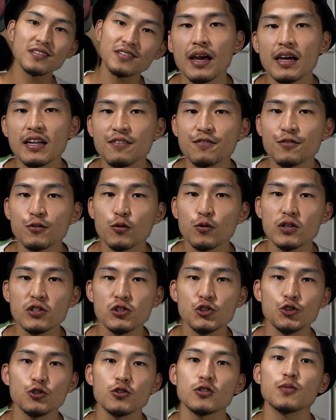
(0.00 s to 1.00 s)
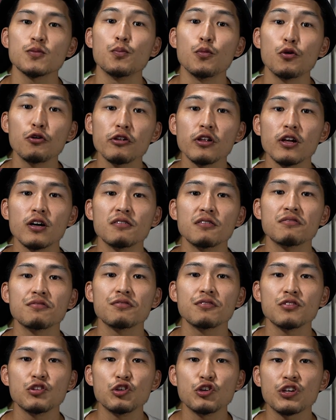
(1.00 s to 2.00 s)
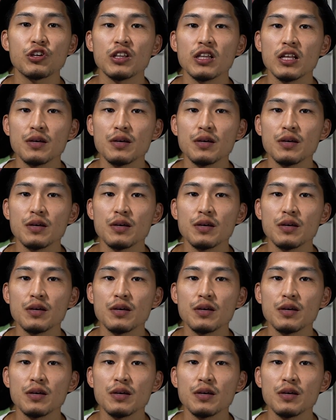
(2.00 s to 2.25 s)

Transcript: And if you want to show some more love, you can